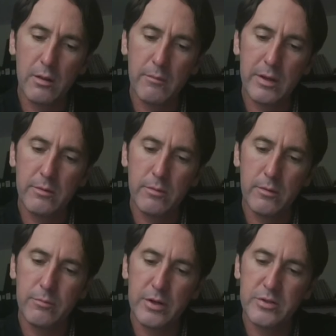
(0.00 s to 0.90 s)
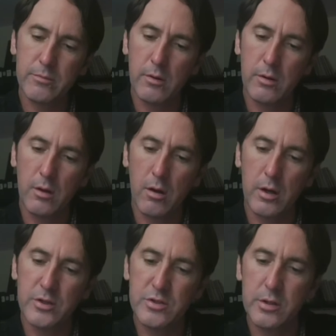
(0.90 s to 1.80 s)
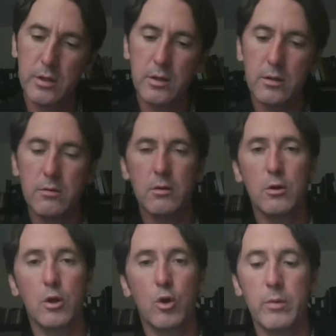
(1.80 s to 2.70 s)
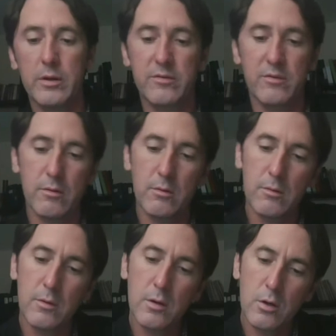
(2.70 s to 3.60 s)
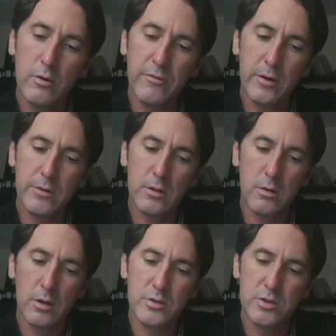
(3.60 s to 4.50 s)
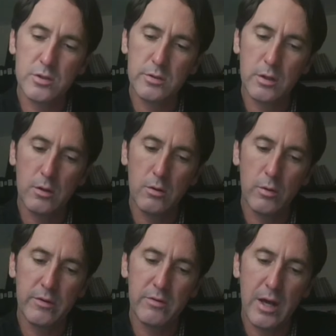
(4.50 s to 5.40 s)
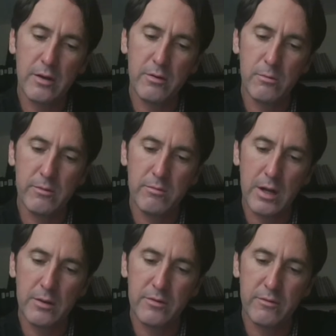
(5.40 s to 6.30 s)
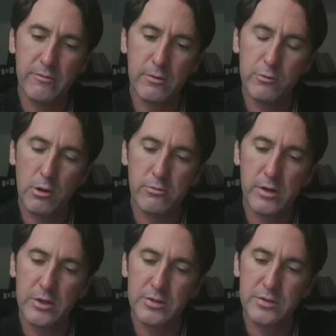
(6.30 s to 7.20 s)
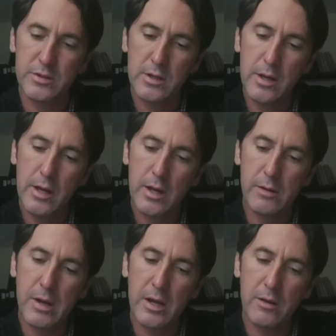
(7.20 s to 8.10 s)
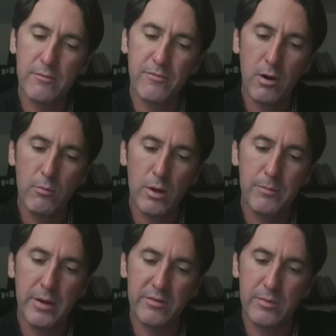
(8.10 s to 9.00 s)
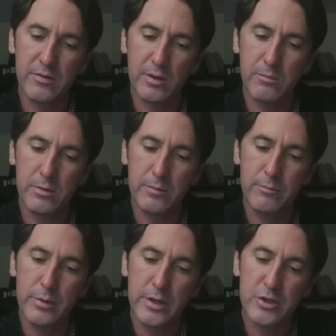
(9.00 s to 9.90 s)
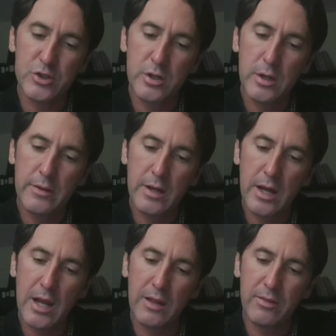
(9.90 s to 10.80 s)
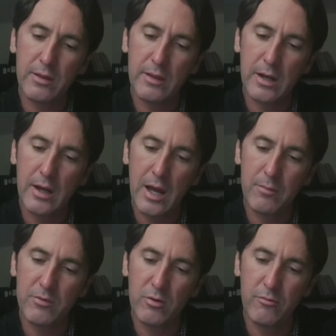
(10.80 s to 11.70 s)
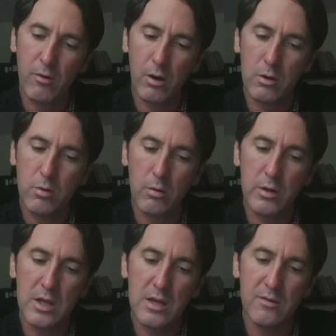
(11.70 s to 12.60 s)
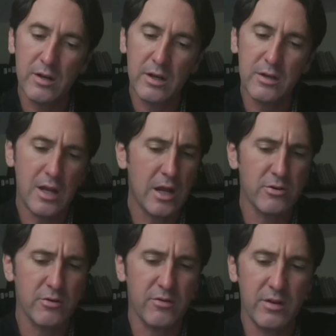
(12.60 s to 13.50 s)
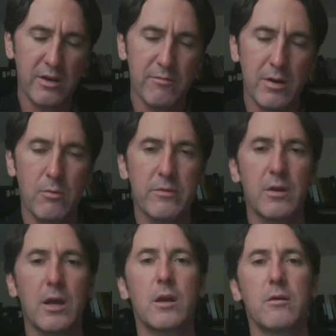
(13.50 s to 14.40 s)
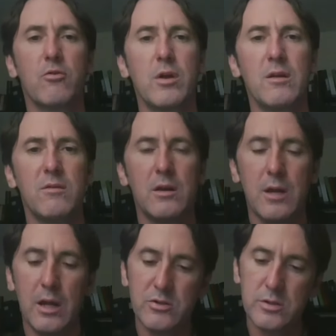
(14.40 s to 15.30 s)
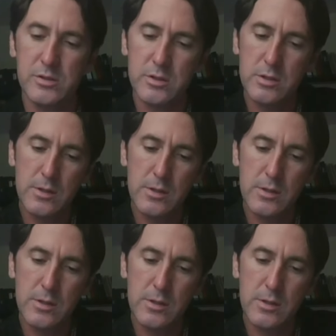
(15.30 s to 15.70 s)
a lamentable impression upon Lodge, the globalist, who felt that Lloyd's attitude was reckless and full of contradictions. It made him far more pessimistic about the British than anything that had happened so far. Quote, he is in a dangerous state of mind, once again, crazy, dangerous